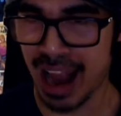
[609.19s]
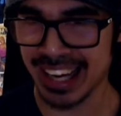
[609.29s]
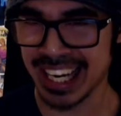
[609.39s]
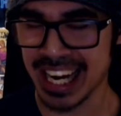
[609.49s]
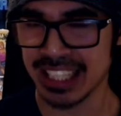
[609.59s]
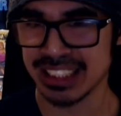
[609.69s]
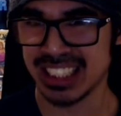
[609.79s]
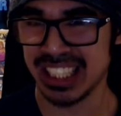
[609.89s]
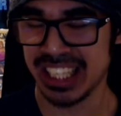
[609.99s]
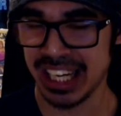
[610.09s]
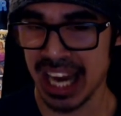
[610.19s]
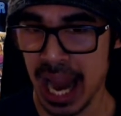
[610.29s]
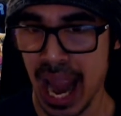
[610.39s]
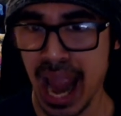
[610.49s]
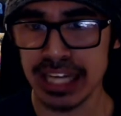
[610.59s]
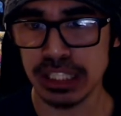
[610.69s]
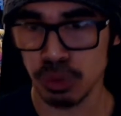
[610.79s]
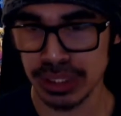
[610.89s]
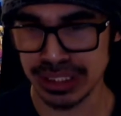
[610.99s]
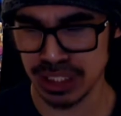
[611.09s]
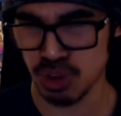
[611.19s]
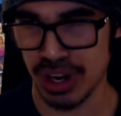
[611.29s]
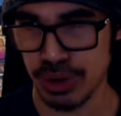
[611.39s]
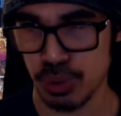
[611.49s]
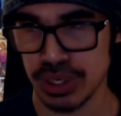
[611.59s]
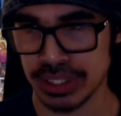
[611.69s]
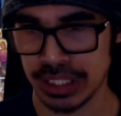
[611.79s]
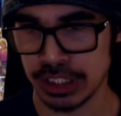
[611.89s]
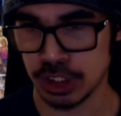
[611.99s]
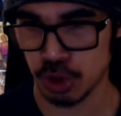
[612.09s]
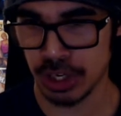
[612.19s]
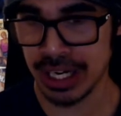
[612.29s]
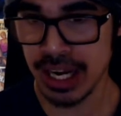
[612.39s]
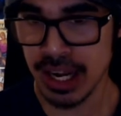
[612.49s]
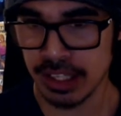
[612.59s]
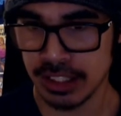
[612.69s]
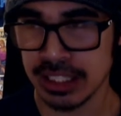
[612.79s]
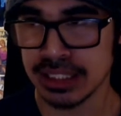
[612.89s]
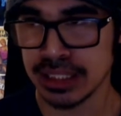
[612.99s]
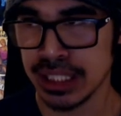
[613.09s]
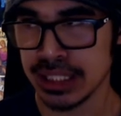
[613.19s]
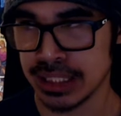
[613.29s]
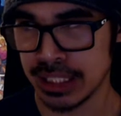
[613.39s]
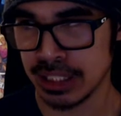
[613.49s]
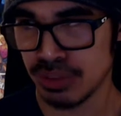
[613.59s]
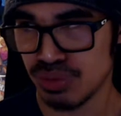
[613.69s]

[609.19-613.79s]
I can't see any reason why you wouldn't enjoy this season,